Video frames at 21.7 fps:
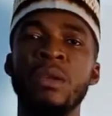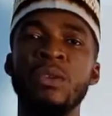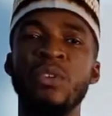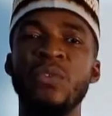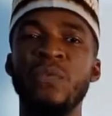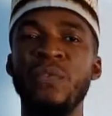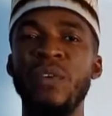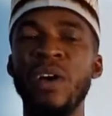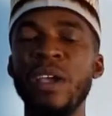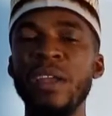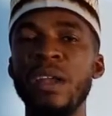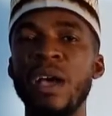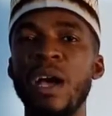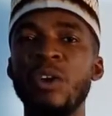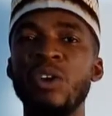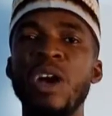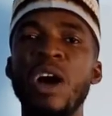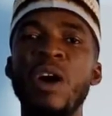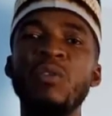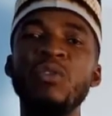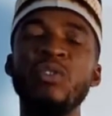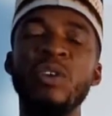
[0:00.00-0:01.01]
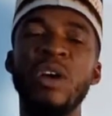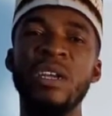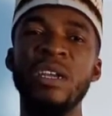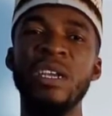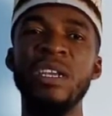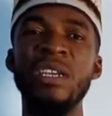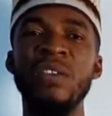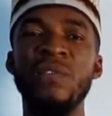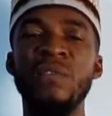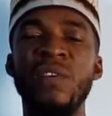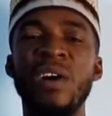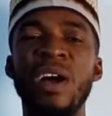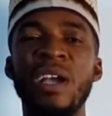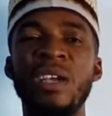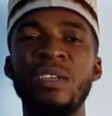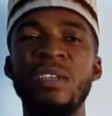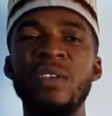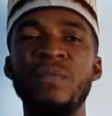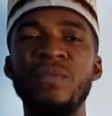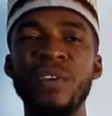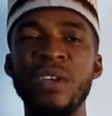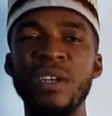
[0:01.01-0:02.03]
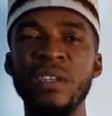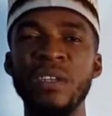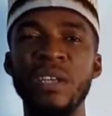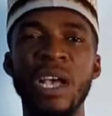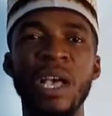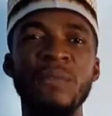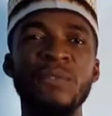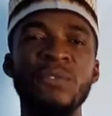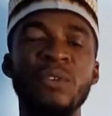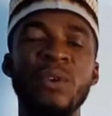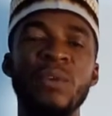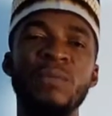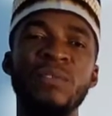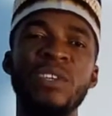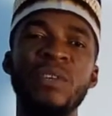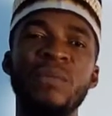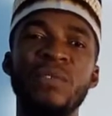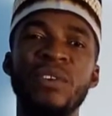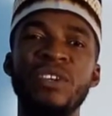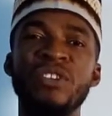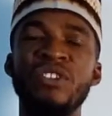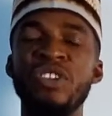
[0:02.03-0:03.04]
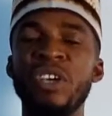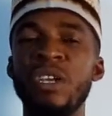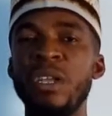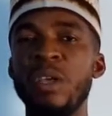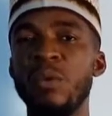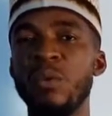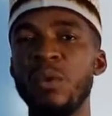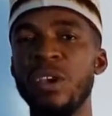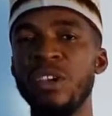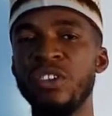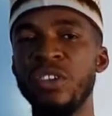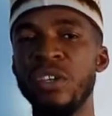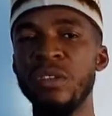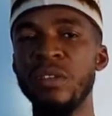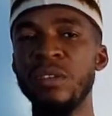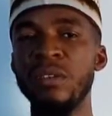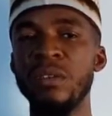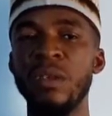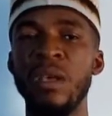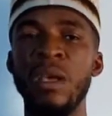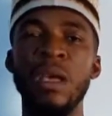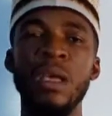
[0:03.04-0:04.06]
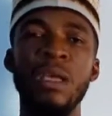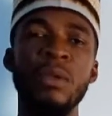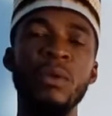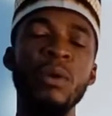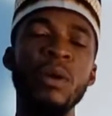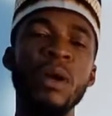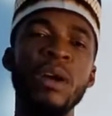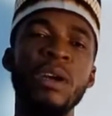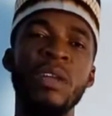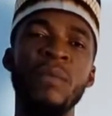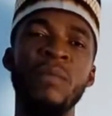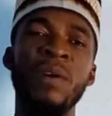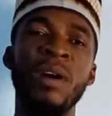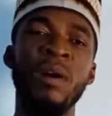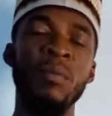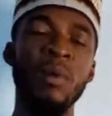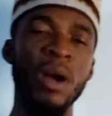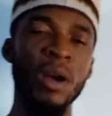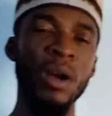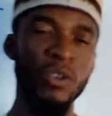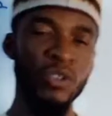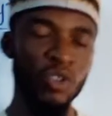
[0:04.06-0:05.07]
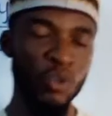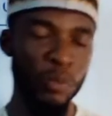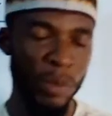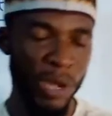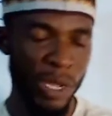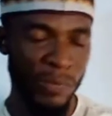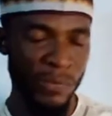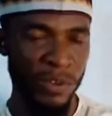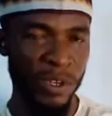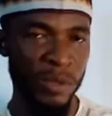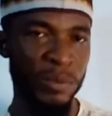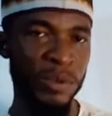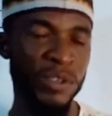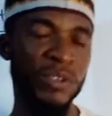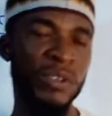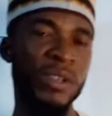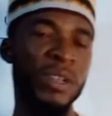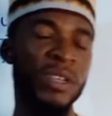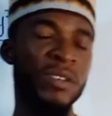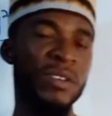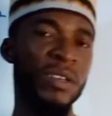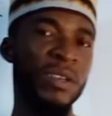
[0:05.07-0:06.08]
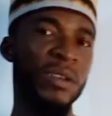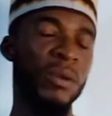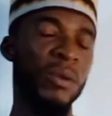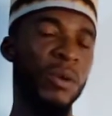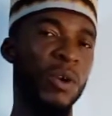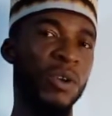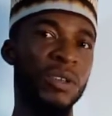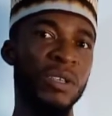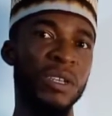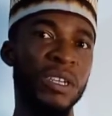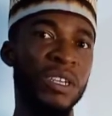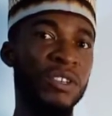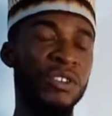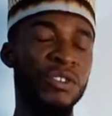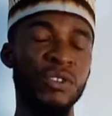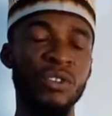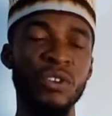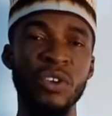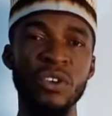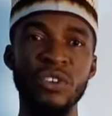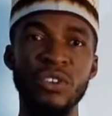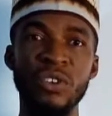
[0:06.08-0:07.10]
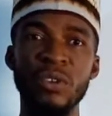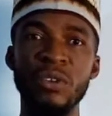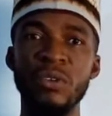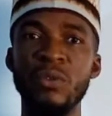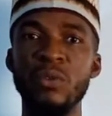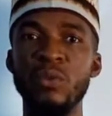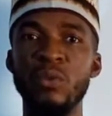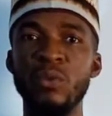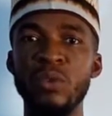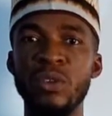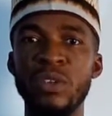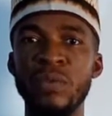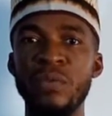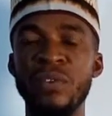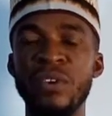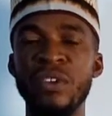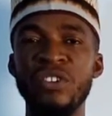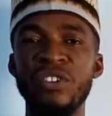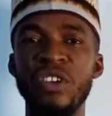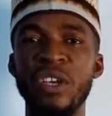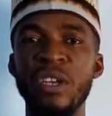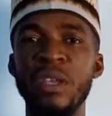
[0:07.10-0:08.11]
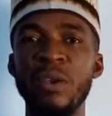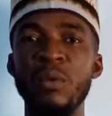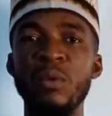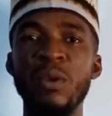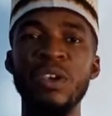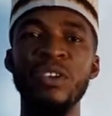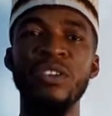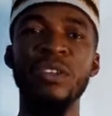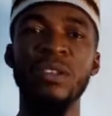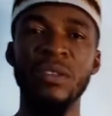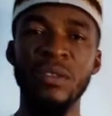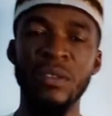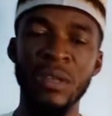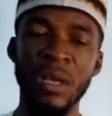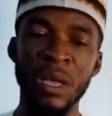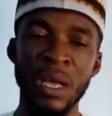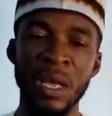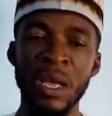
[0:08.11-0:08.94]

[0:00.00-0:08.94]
To find out how to identify different types of differential equations, you can refer back to my previous lesson on the introduction to differential equations.